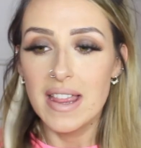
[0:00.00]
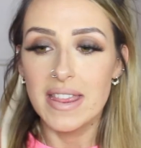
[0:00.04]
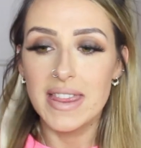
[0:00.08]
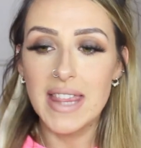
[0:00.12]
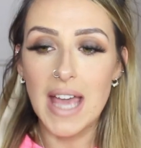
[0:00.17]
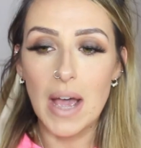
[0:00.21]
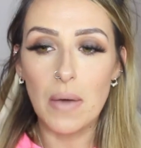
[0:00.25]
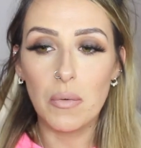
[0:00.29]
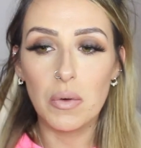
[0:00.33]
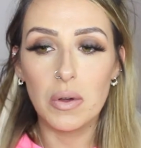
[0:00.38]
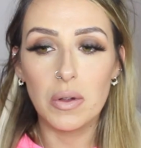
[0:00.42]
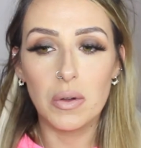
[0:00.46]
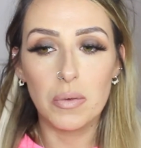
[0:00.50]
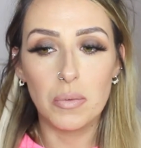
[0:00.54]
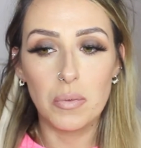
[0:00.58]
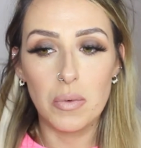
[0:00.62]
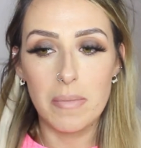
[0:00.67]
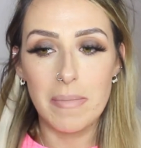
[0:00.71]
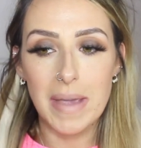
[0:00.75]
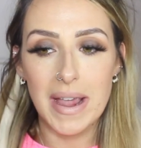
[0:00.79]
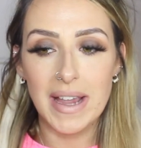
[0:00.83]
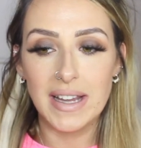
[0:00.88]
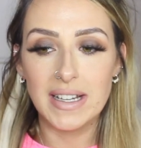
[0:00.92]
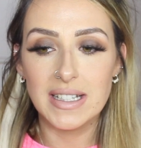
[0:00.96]
that will
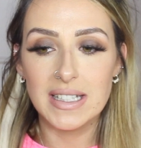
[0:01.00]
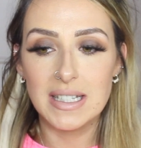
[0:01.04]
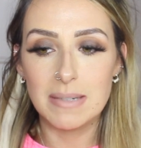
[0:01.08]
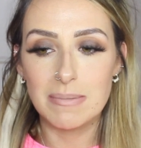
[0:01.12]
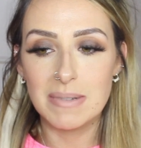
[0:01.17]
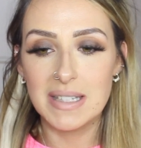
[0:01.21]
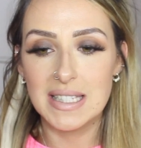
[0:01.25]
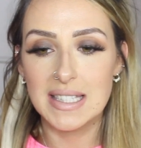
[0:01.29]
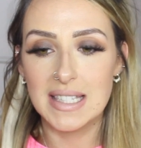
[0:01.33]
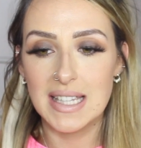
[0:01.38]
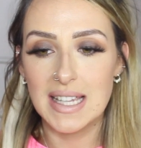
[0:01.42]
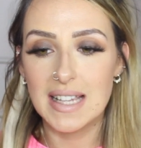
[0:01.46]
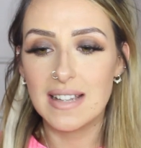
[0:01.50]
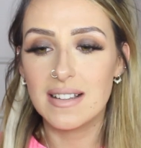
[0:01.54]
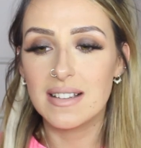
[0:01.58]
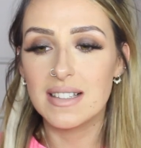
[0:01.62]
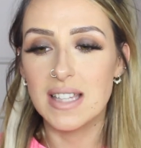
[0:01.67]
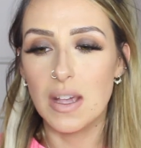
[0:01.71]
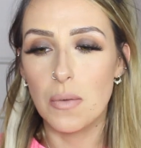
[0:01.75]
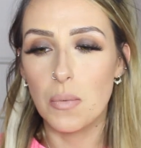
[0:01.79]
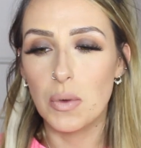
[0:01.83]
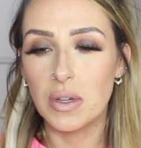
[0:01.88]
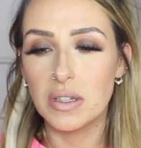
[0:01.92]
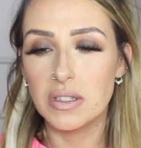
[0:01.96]
remain to be seen
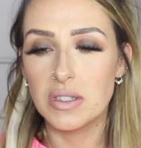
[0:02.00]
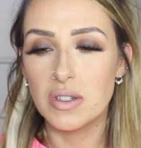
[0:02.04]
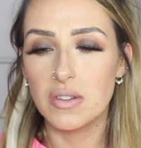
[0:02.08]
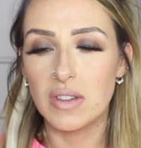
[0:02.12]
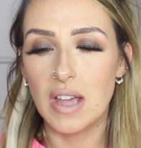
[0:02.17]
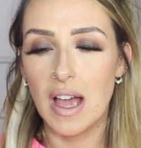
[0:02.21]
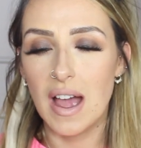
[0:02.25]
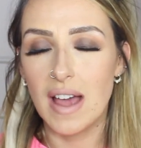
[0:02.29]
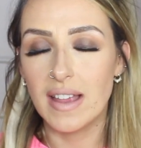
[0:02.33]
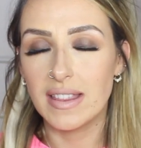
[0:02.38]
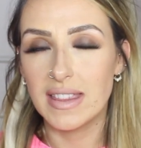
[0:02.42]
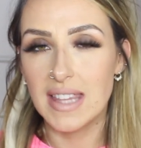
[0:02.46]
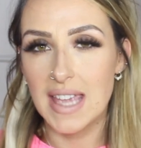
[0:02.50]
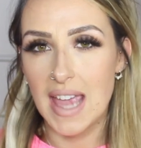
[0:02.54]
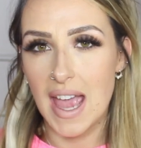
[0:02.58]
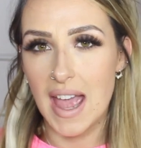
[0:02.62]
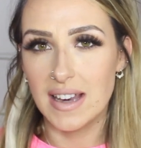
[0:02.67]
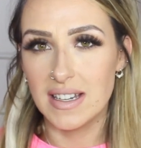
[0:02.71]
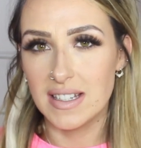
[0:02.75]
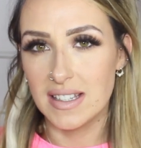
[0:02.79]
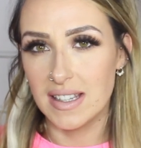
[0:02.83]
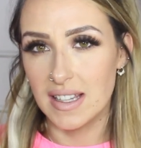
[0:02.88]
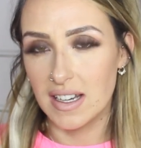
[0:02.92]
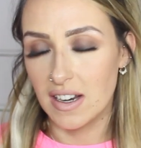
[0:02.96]
because I will do that at the
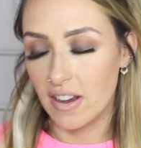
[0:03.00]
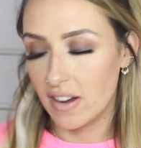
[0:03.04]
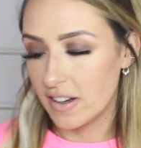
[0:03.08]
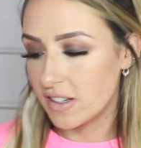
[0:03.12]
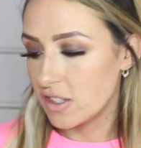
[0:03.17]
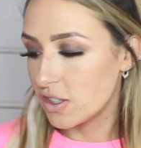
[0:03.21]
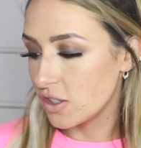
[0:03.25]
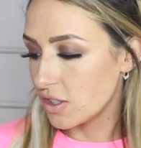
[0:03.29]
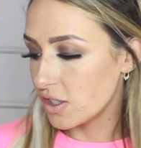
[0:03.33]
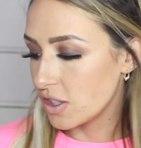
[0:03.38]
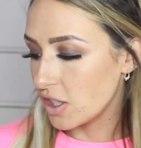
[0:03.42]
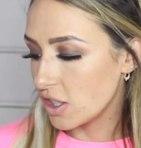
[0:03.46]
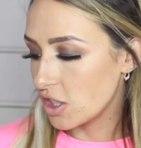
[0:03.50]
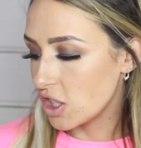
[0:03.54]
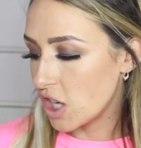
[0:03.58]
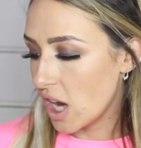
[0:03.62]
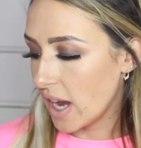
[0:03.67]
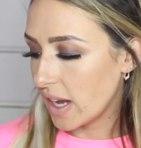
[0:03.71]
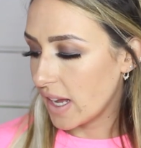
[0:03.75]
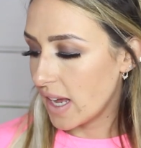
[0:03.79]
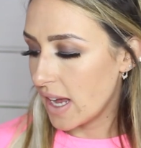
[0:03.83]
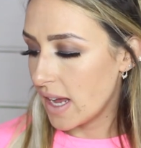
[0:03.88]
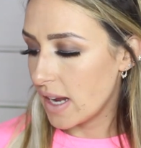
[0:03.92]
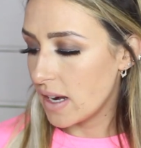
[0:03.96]
end of the night just to
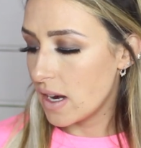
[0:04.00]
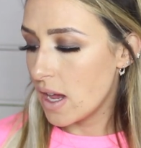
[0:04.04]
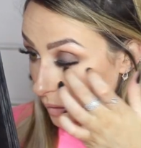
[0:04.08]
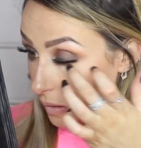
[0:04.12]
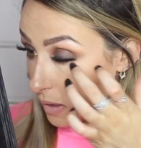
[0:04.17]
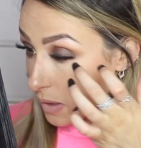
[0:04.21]
check in.